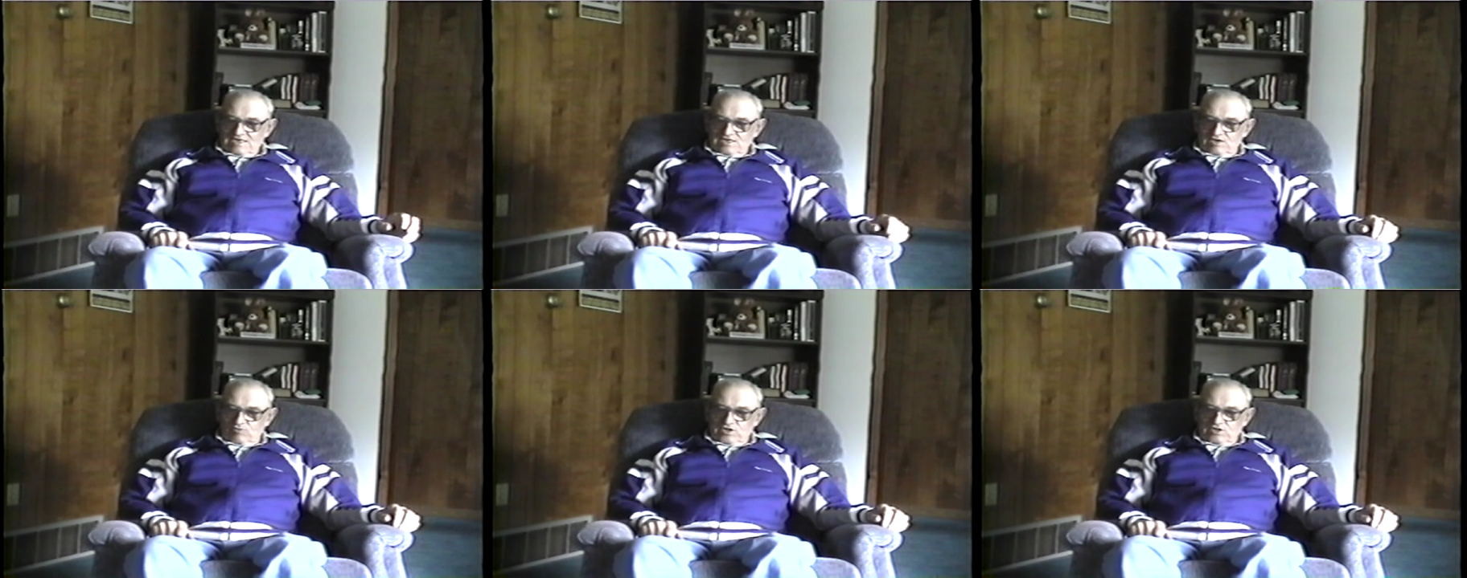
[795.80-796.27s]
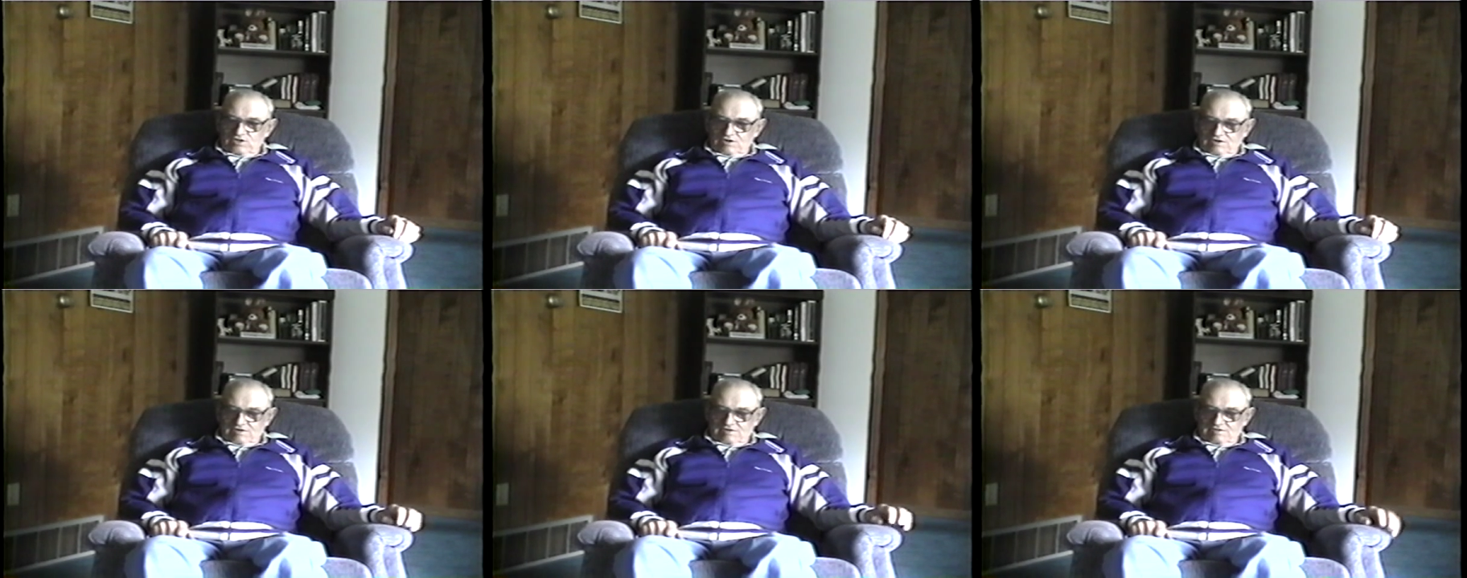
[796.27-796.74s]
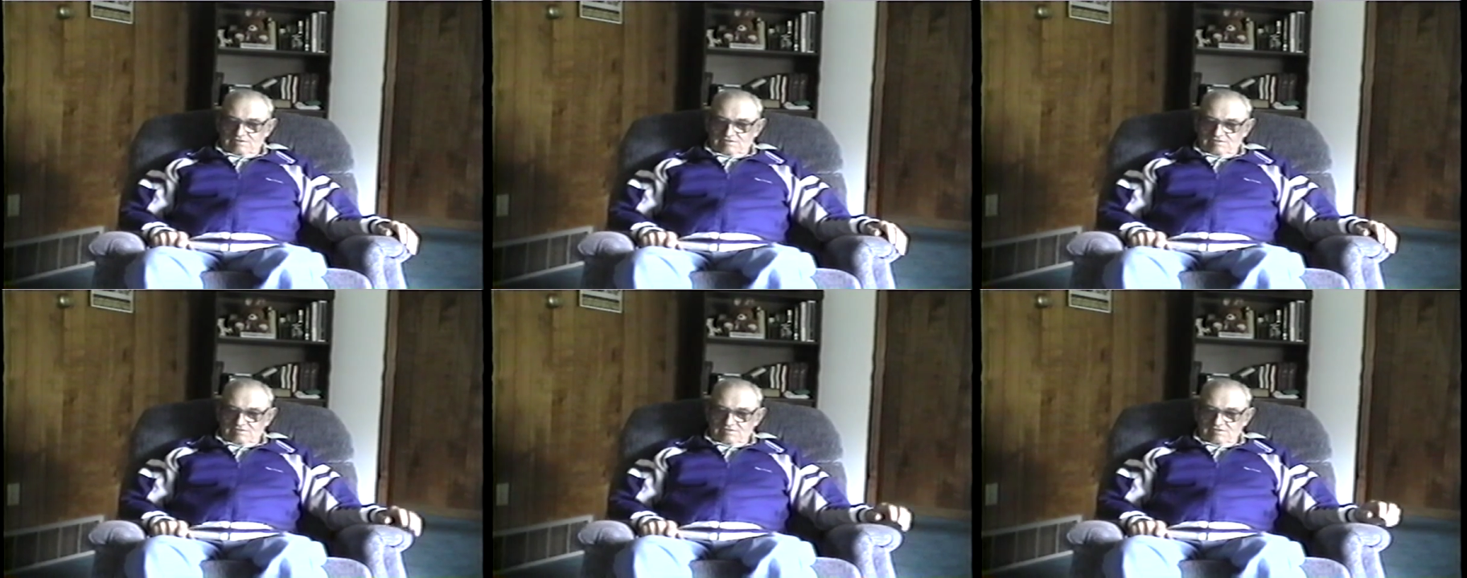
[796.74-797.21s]
see, we took
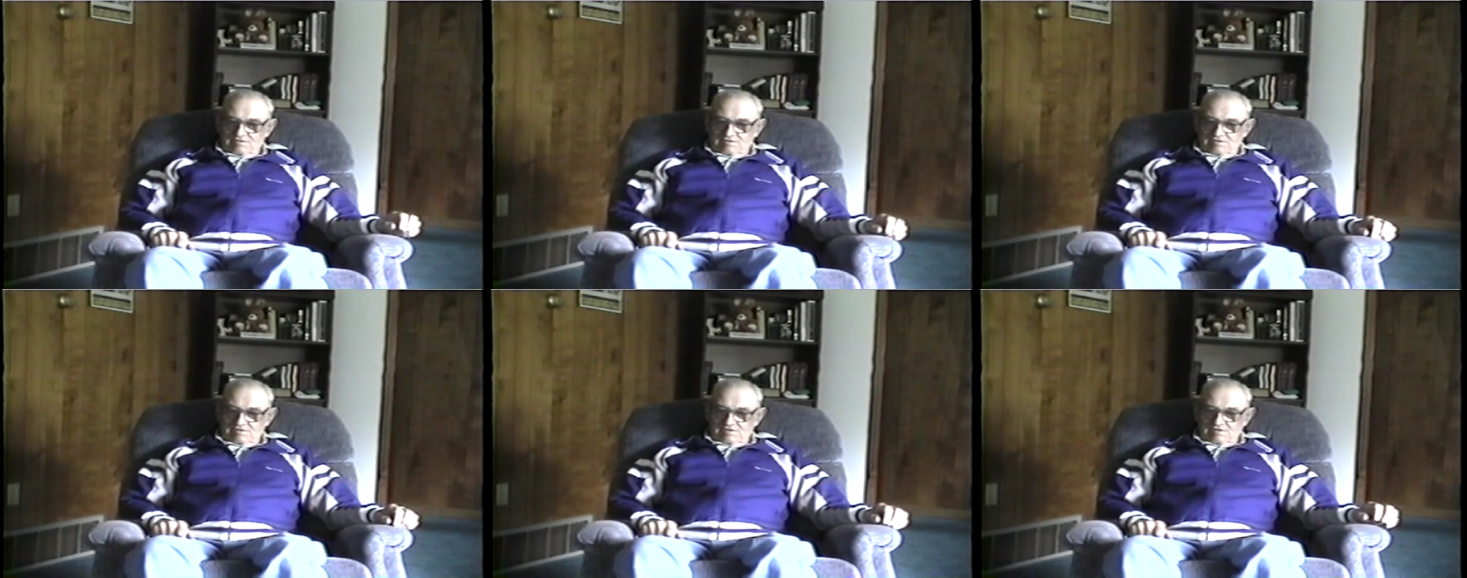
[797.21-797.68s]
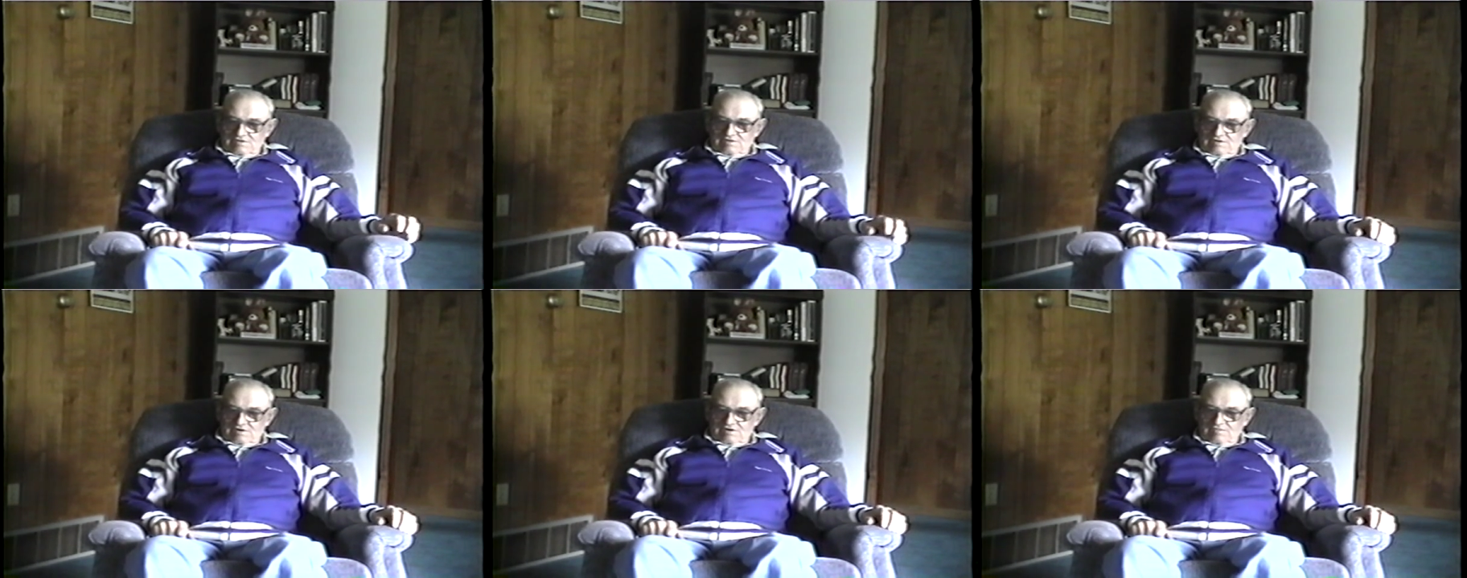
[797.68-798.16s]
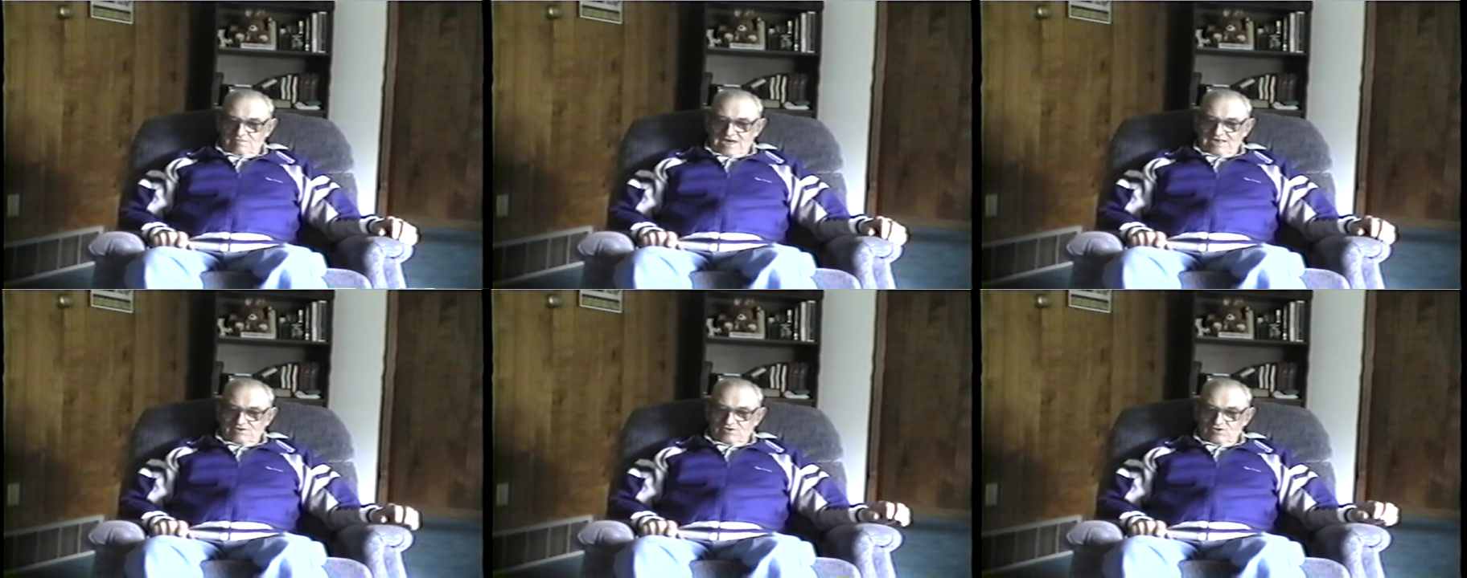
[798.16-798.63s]
our
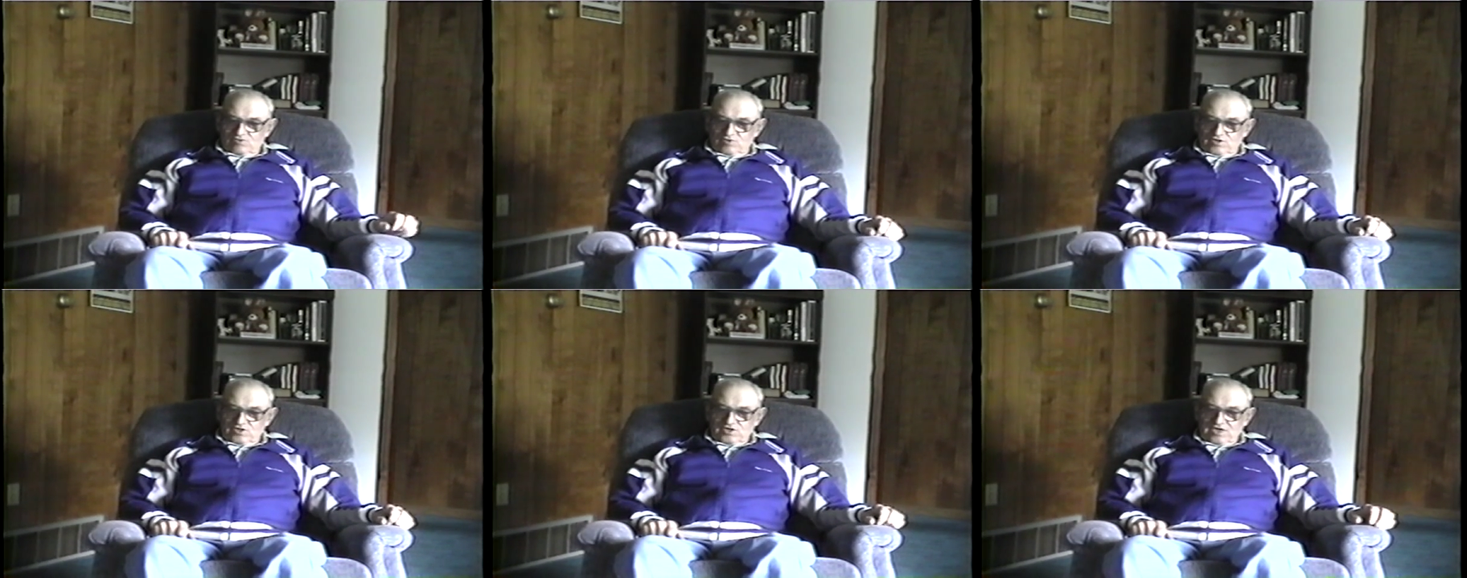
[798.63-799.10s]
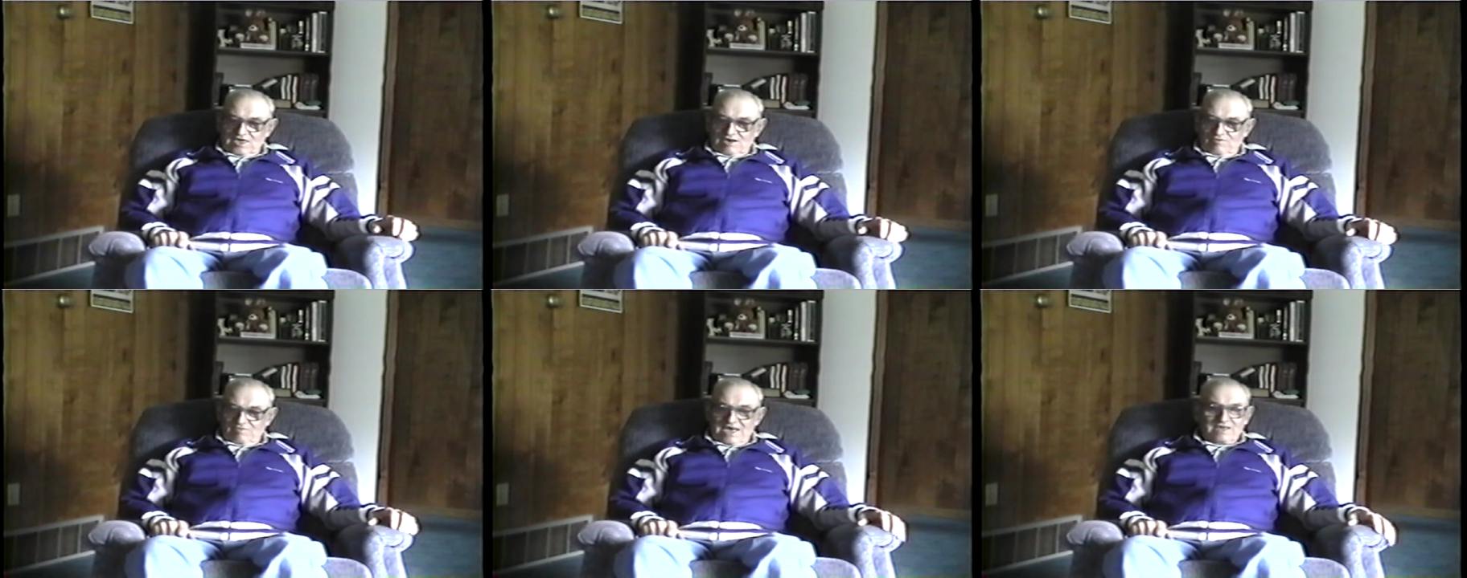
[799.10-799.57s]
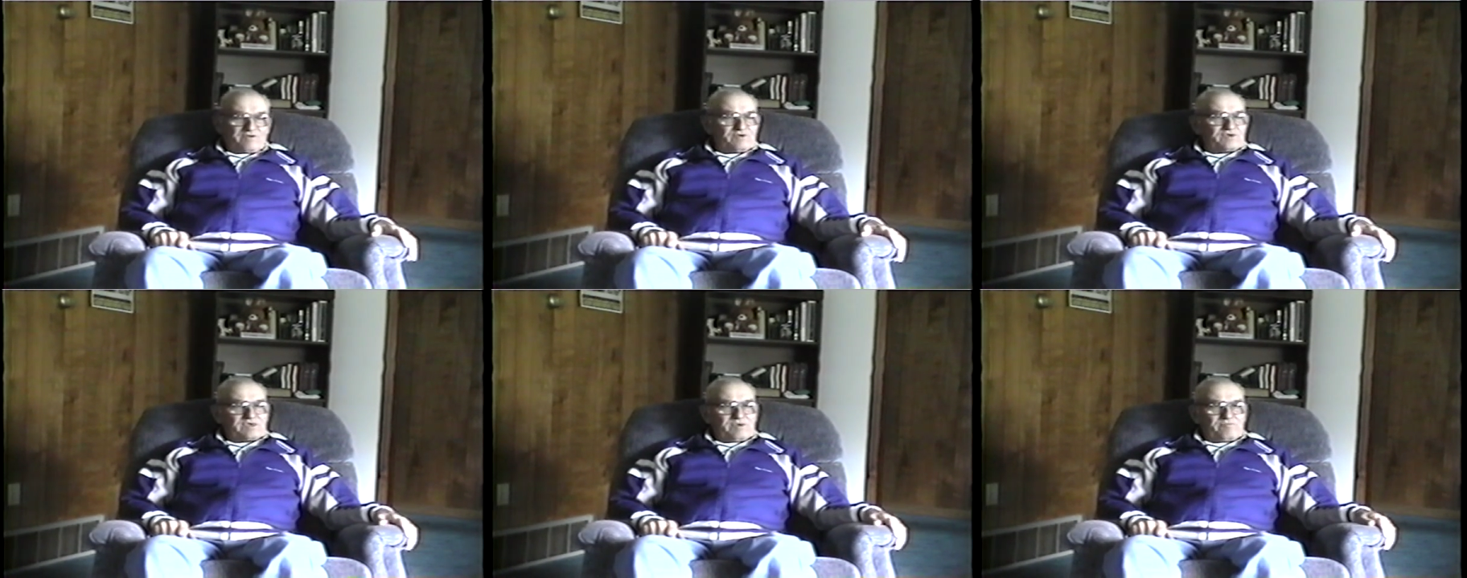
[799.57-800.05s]
mattress, we'd sneak our
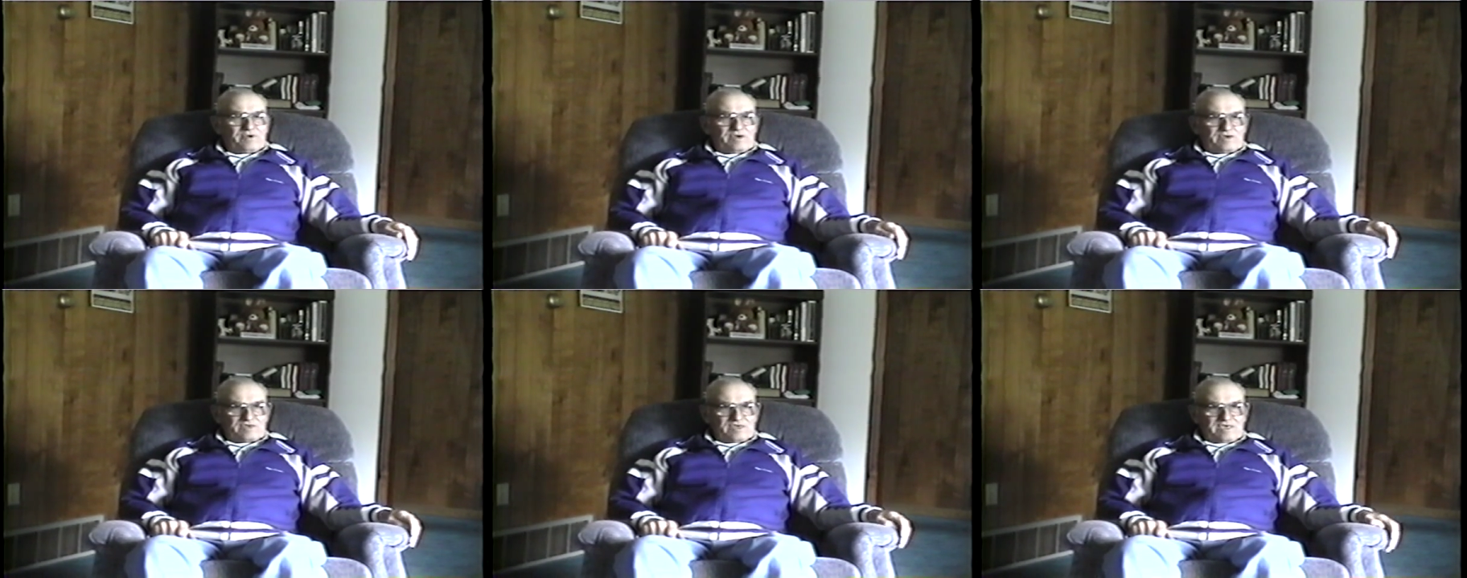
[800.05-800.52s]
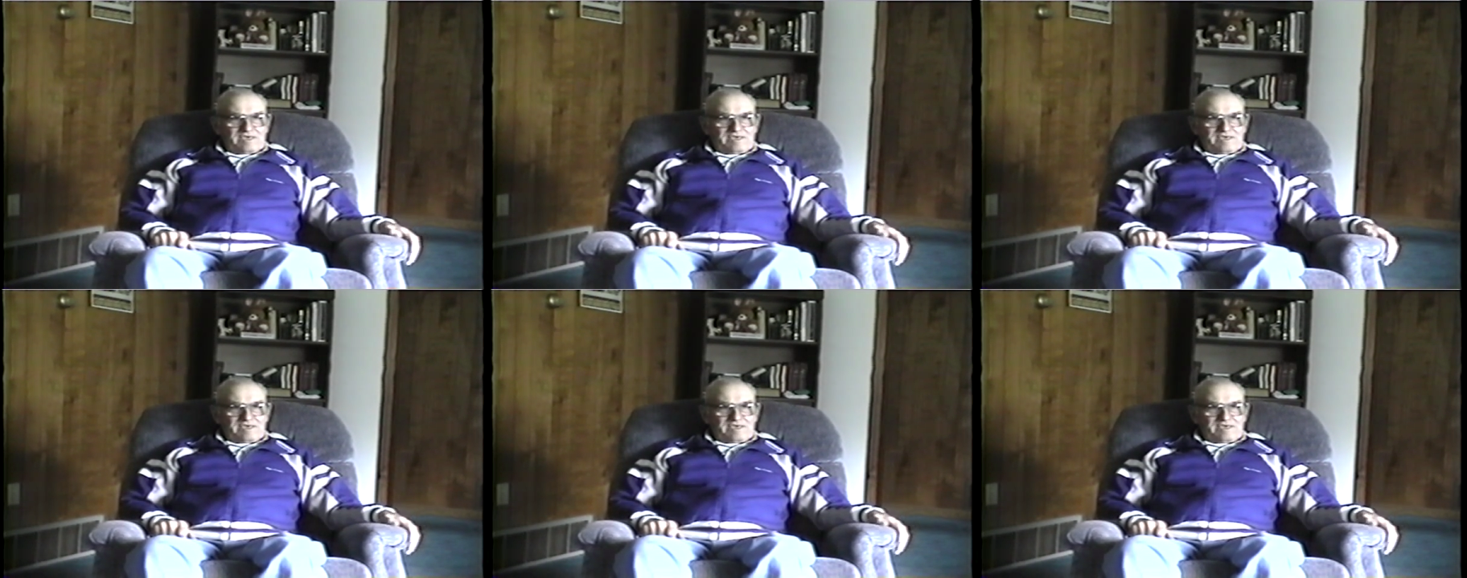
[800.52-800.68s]
mattress up there, see,